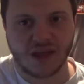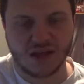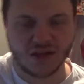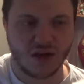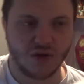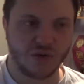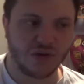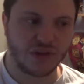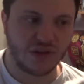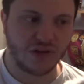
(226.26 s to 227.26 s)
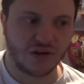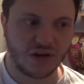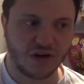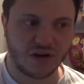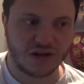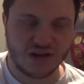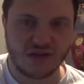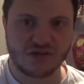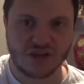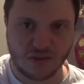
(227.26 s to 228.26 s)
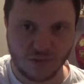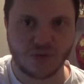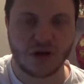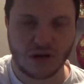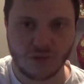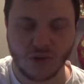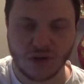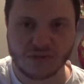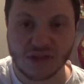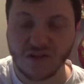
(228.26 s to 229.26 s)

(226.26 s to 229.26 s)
you know, they're going to continuously bring out more games.